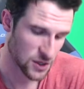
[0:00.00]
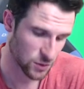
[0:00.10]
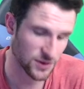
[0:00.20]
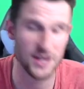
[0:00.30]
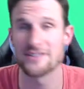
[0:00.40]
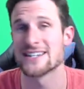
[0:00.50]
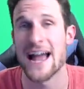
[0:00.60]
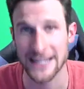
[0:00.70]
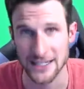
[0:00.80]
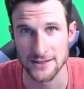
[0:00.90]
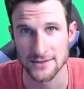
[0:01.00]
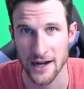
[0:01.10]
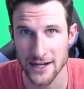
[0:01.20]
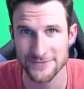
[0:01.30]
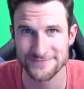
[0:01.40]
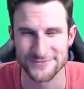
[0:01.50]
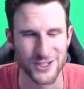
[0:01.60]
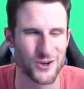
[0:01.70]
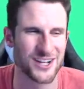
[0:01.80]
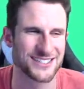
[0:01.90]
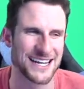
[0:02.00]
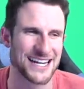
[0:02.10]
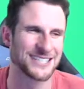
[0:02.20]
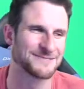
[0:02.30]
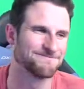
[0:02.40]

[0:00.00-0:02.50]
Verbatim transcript: worthy of attacking. Alright, so hold on tight, guys.